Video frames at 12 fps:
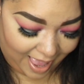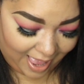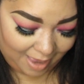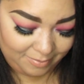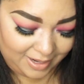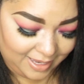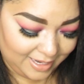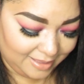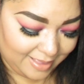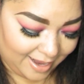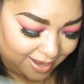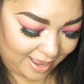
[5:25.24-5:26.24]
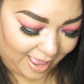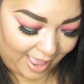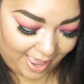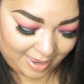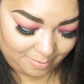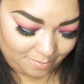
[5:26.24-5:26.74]
I'm lucky that
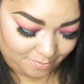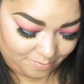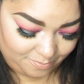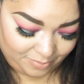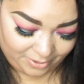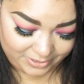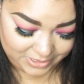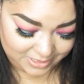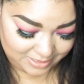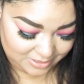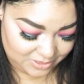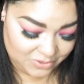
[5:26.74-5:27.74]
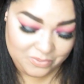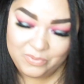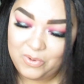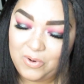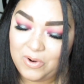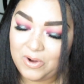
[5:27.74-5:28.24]
I purchased 2
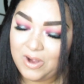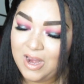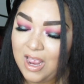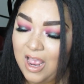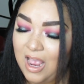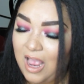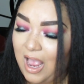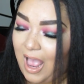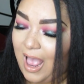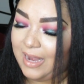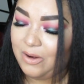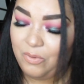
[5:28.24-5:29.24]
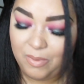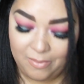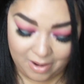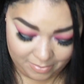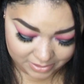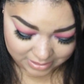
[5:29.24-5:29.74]
more. I don't
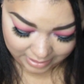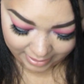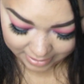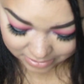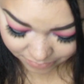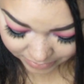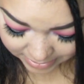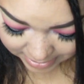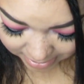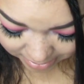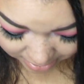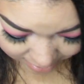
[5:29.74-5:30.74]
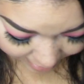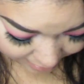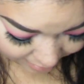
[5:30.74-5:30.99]
remember how much. Like, is the receipt in here? I